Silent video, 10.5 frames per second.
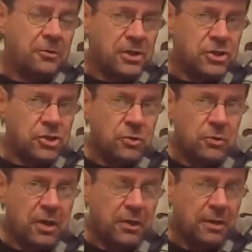
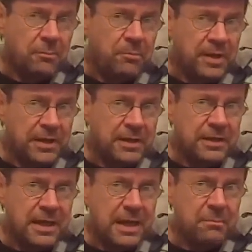original
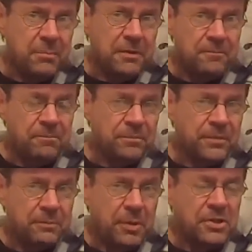Olympic game
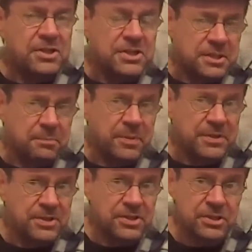
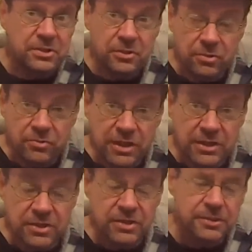participants in
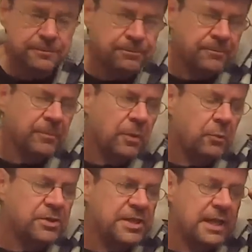Greece
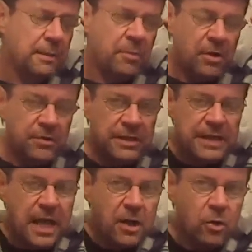were taking part, they
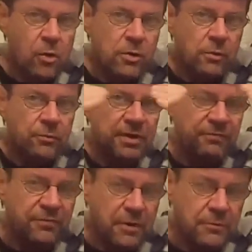get a laurel
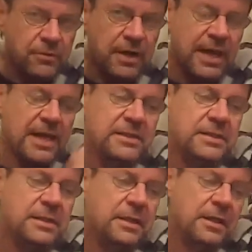wreath round their
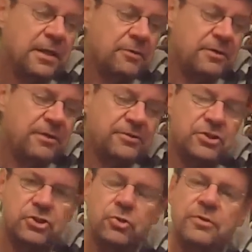head, wreath
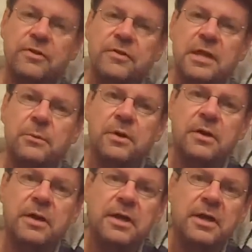to show that they
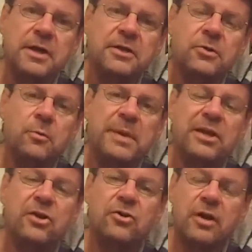were, you know,
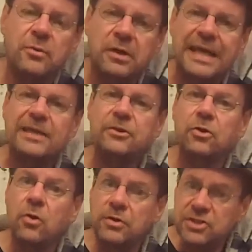being crowned like
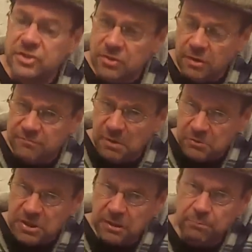the gods of
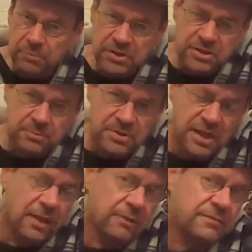Mount Olympus
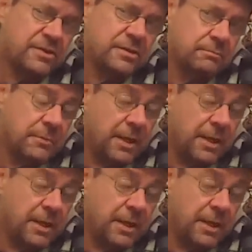themselves.